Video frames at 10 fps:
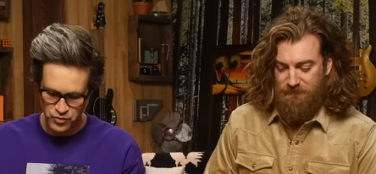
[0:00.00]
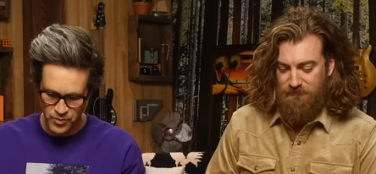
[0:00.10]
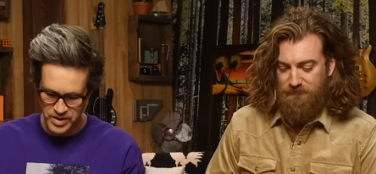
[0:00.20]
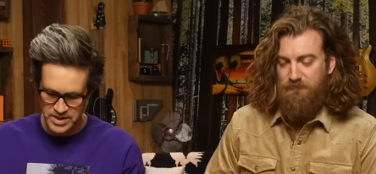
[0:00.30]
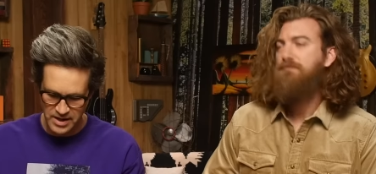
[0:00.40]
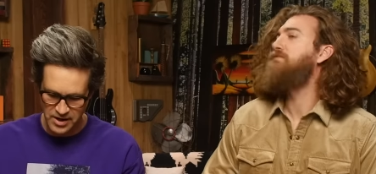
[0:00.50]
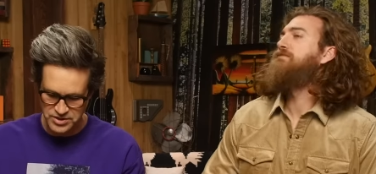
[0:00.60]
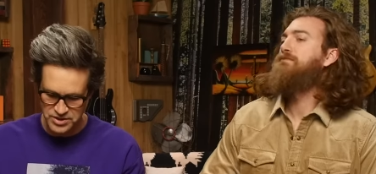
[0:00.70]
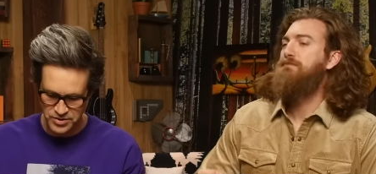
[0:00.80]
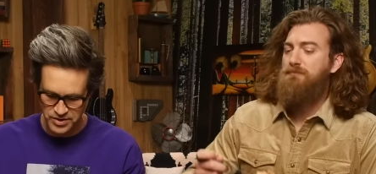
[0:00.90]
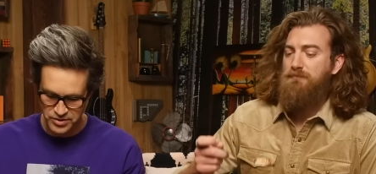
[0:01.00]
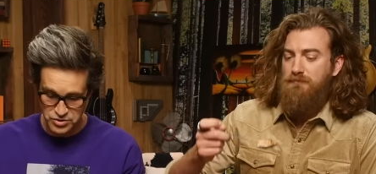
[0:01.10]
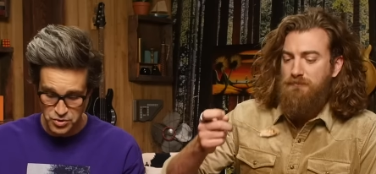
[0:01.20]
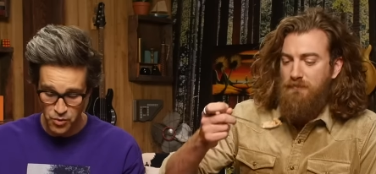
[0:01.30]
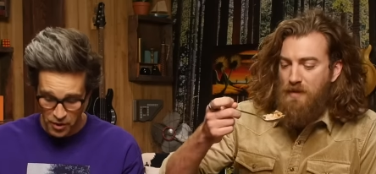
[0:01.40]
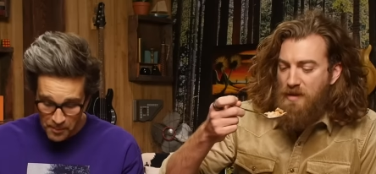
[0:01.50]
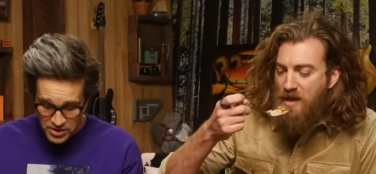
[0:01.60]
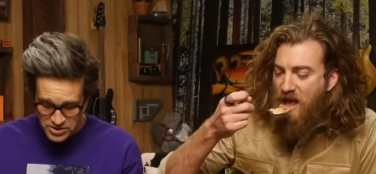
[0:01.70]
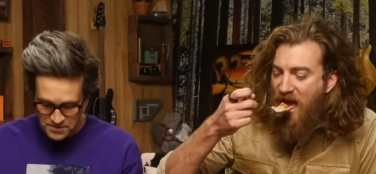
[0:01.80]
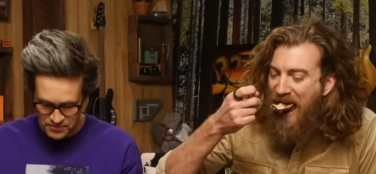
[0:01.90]
Speaker 1: when we did our cereal
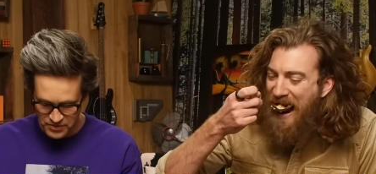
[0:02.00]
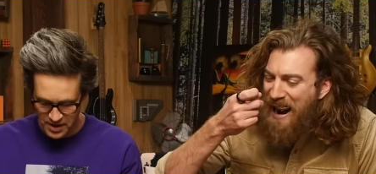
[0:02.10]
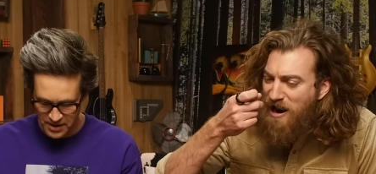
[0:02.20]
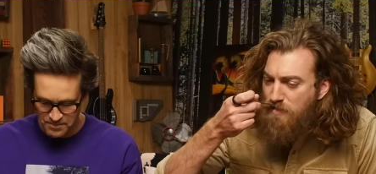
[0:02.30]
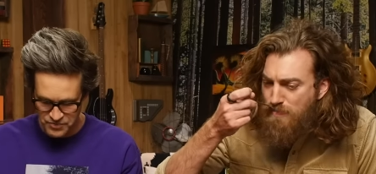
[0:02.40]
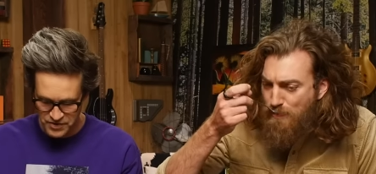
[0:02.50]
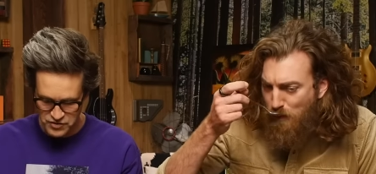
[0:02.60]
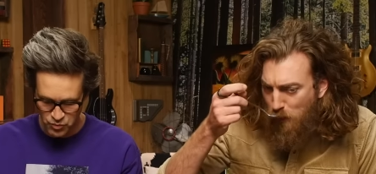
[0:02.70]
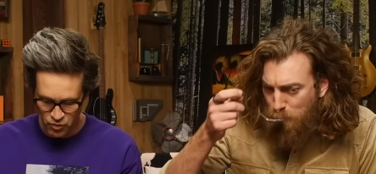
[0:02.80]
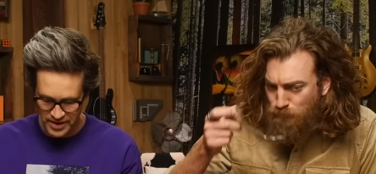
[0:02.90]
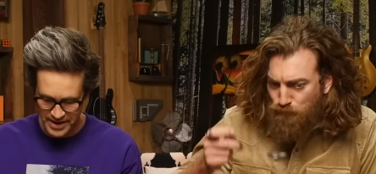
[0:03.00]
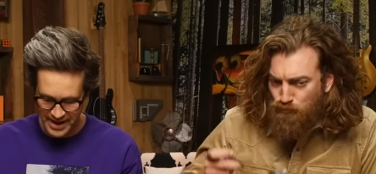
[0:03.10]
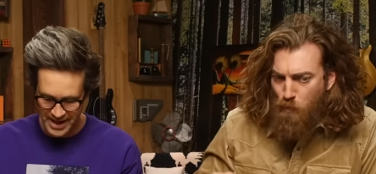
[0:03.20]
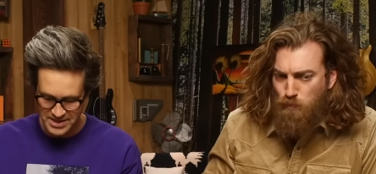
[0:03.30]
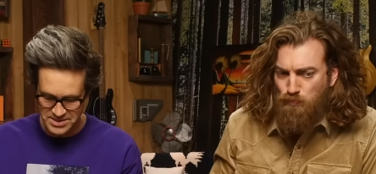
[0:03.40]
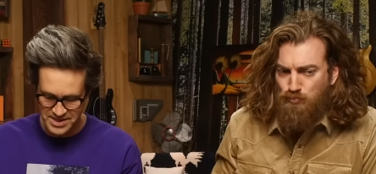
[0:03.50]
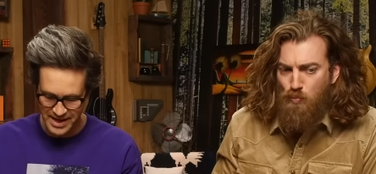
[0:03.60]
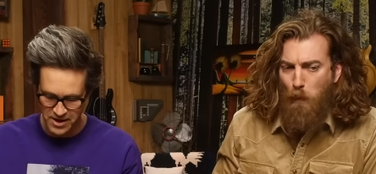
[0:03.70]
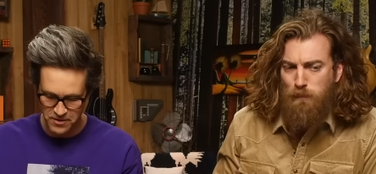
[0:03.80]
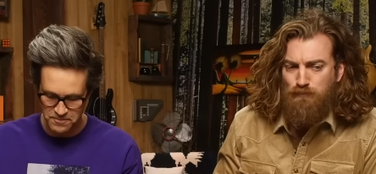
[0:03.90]
tournament, this one hands
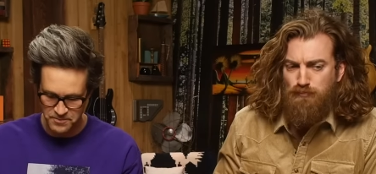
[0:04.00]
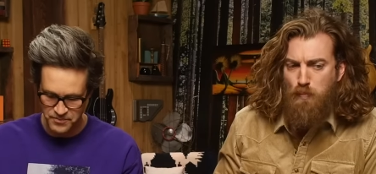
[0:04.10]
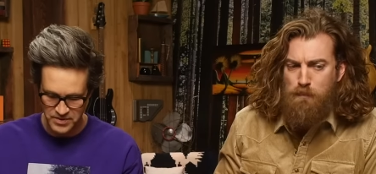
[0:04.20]
down,